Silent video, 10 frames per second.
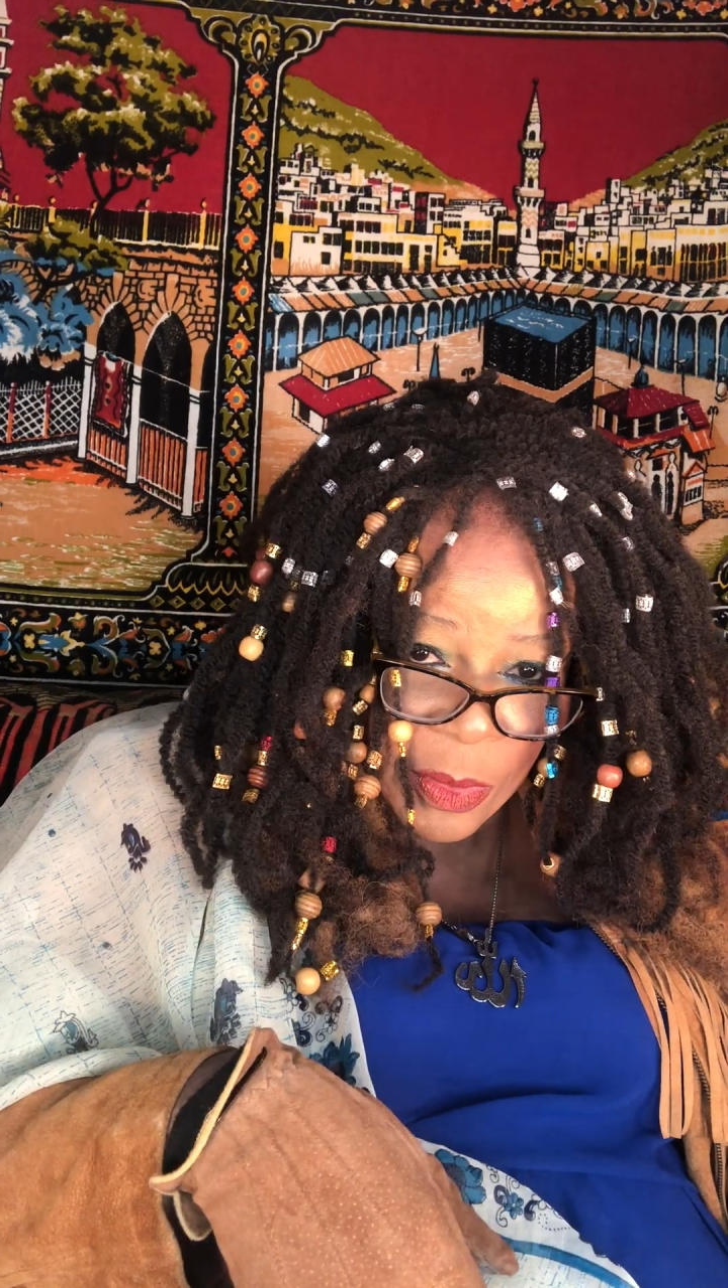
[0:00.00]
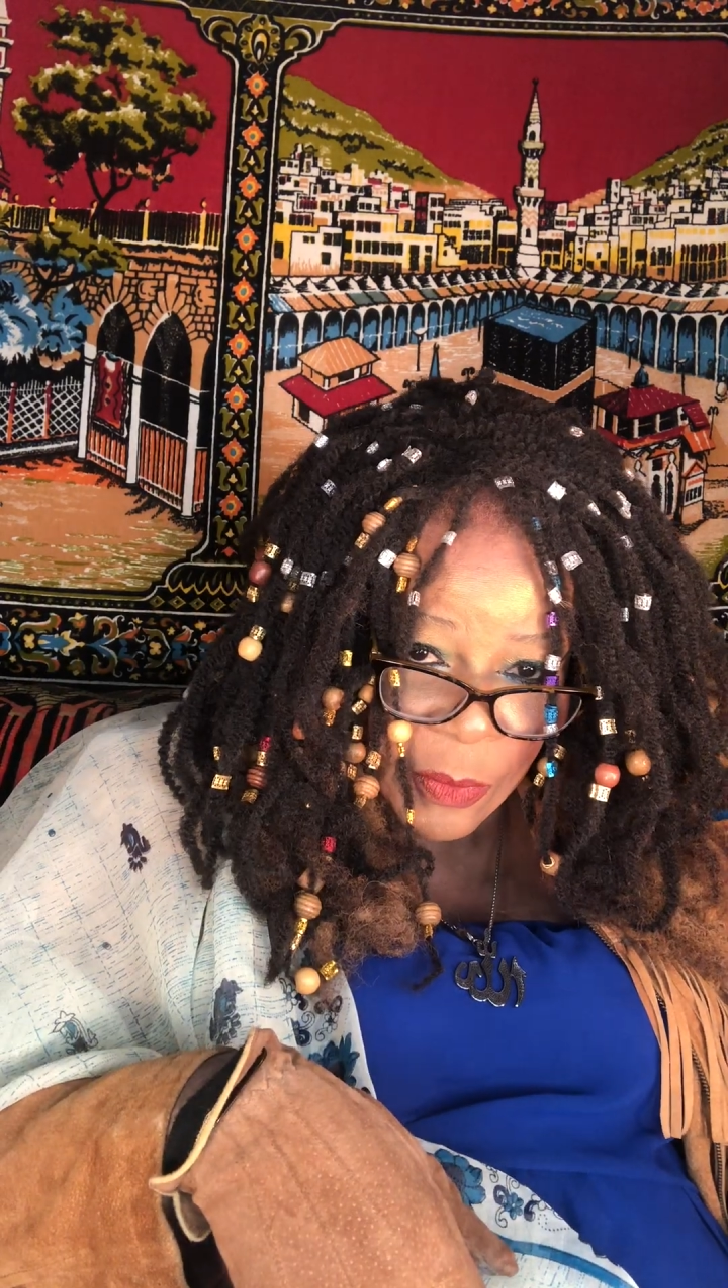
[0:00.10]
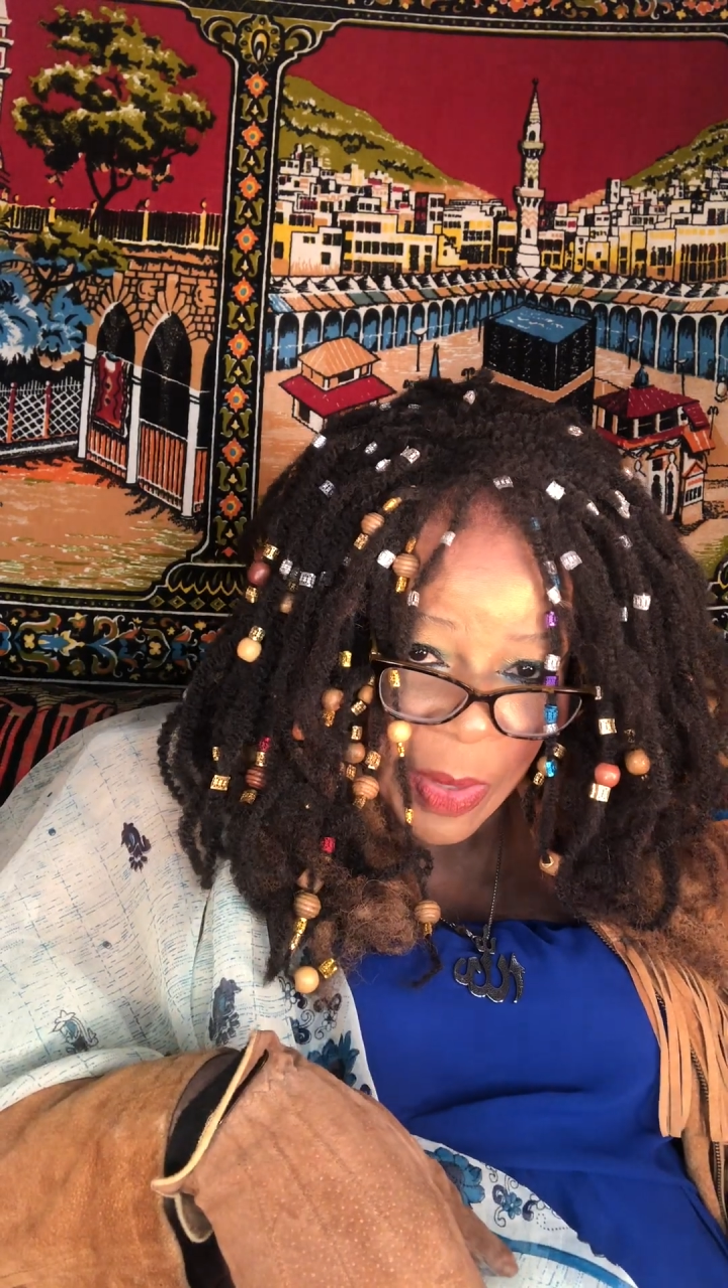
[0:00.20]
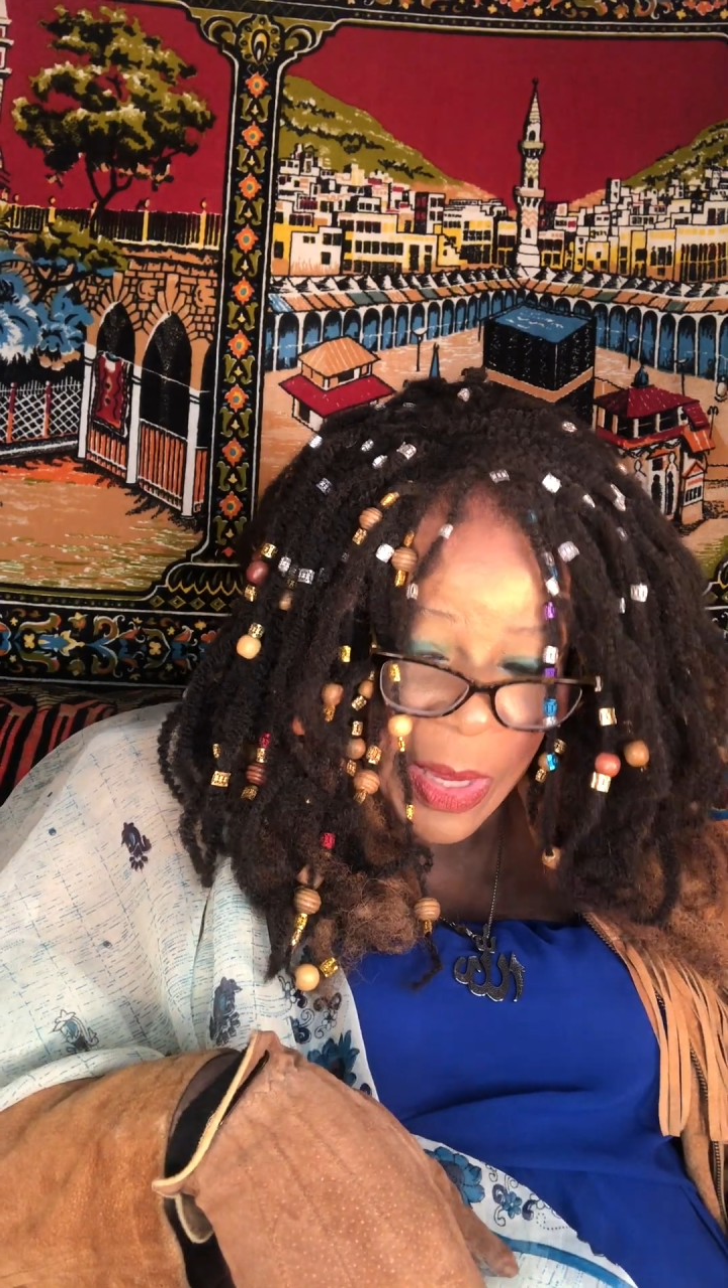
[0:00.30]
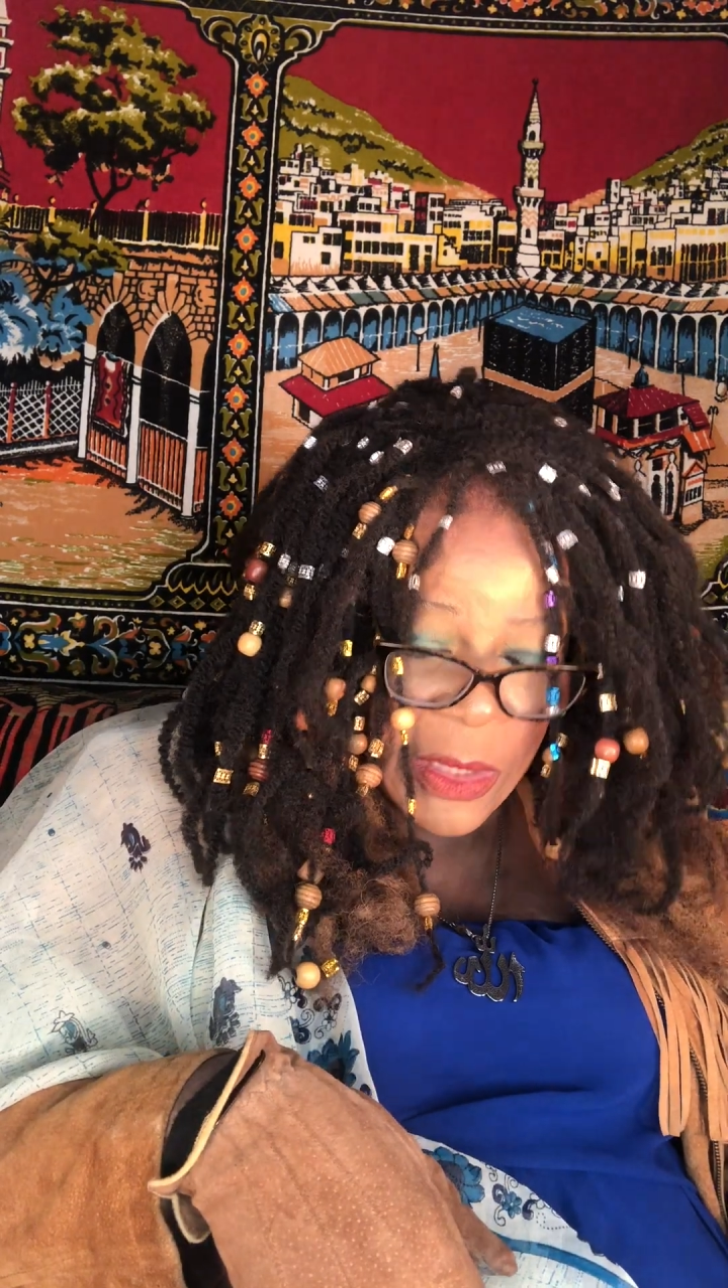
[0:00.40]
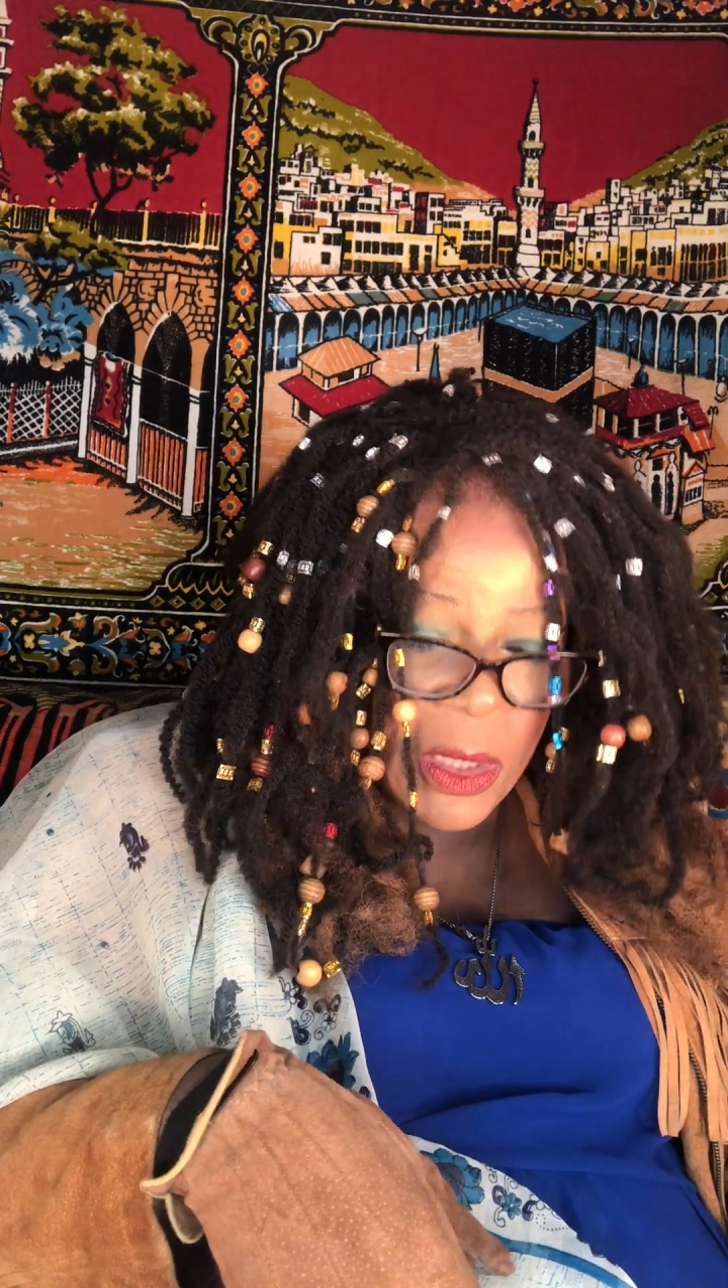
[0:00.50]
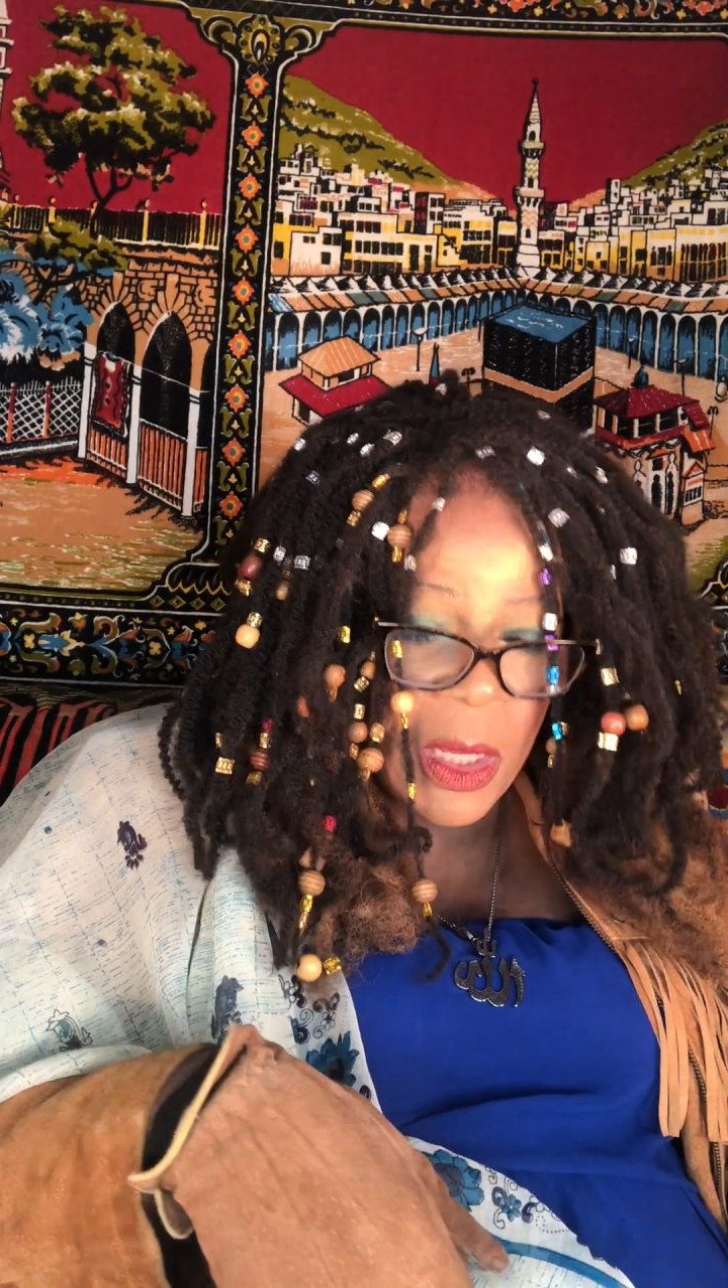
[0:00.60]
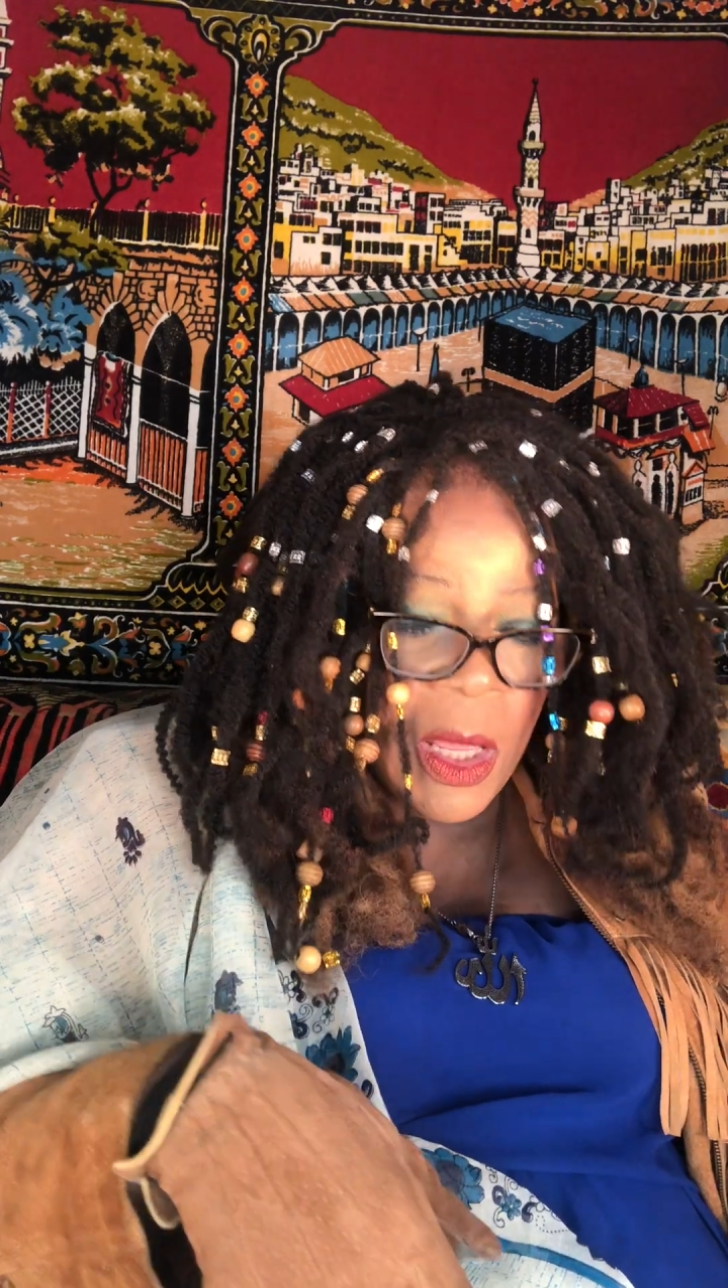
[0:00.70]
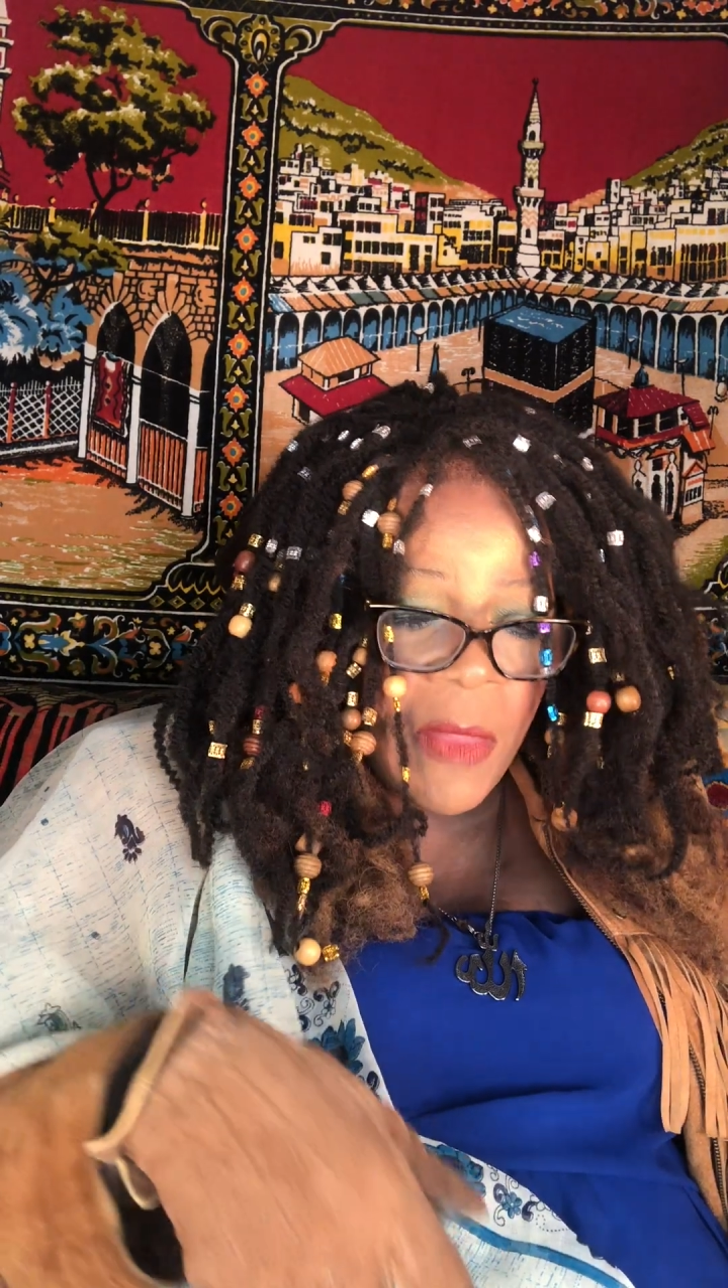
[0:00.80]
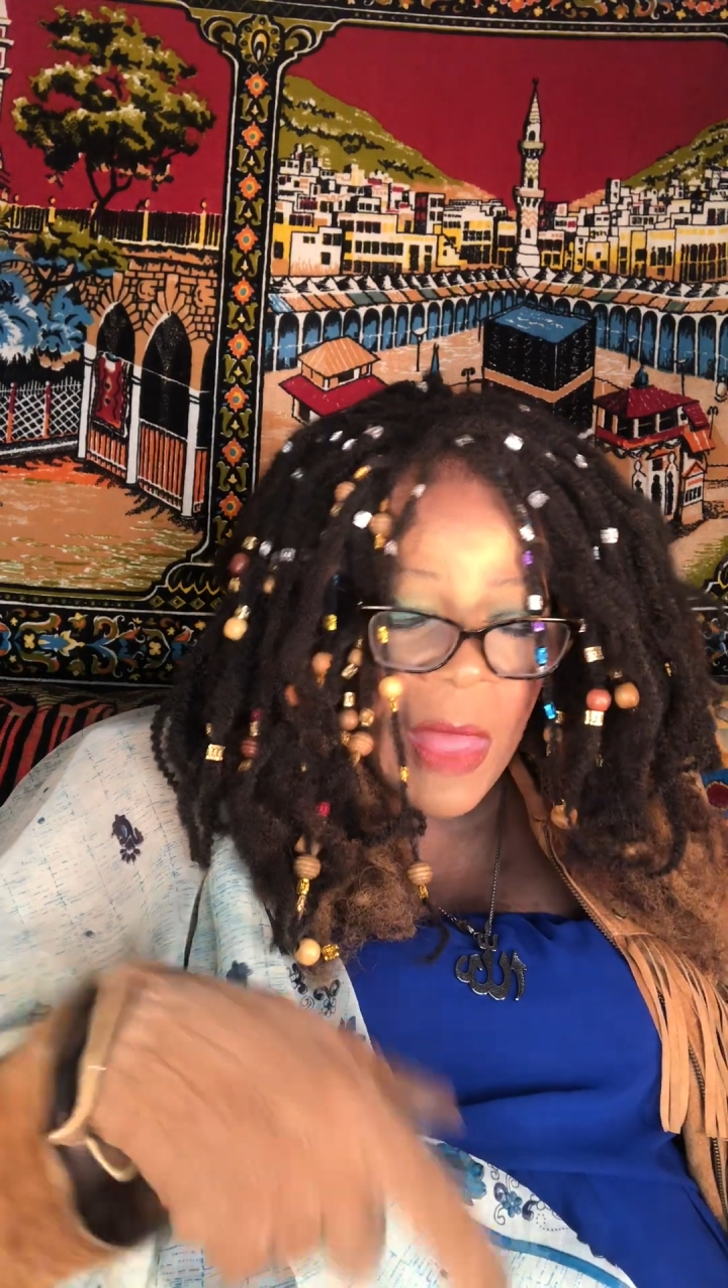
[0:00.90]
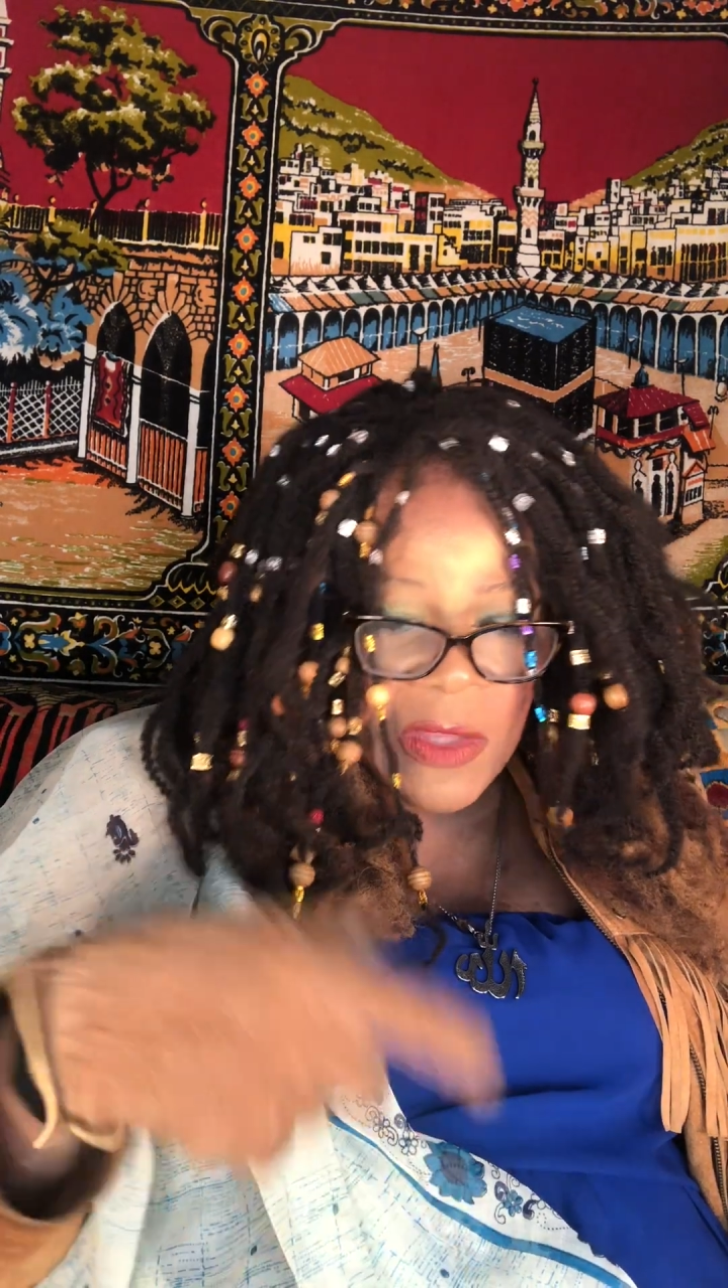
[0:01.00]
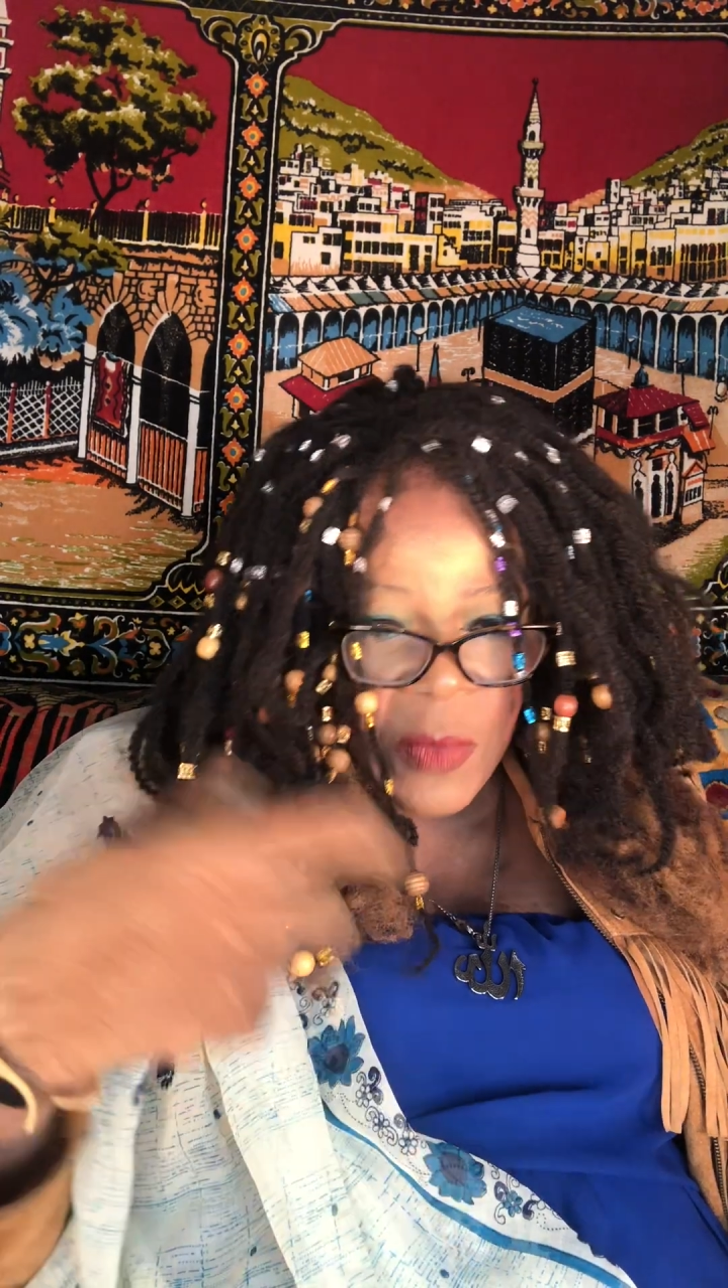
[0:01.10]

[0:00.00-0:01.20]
right? That's